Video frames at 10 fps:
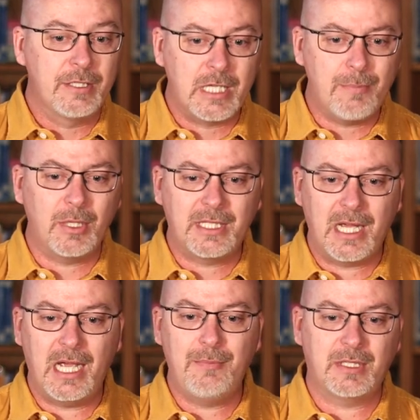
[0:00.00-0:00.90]
A couple of
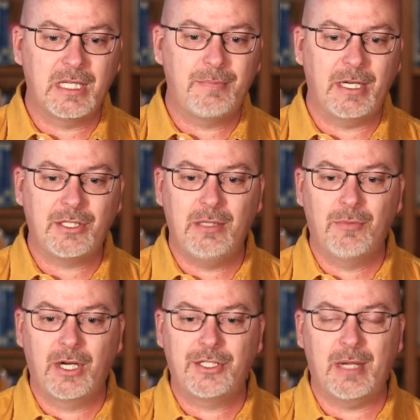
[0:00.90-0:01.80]
times, and especially in
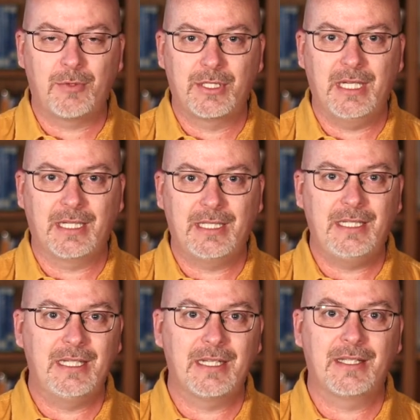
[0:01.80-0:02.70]
Mark chapter 6,
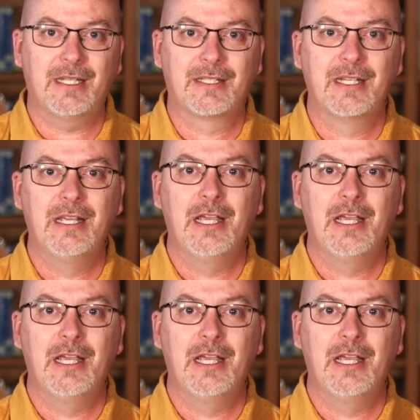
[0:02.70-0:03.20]
he says this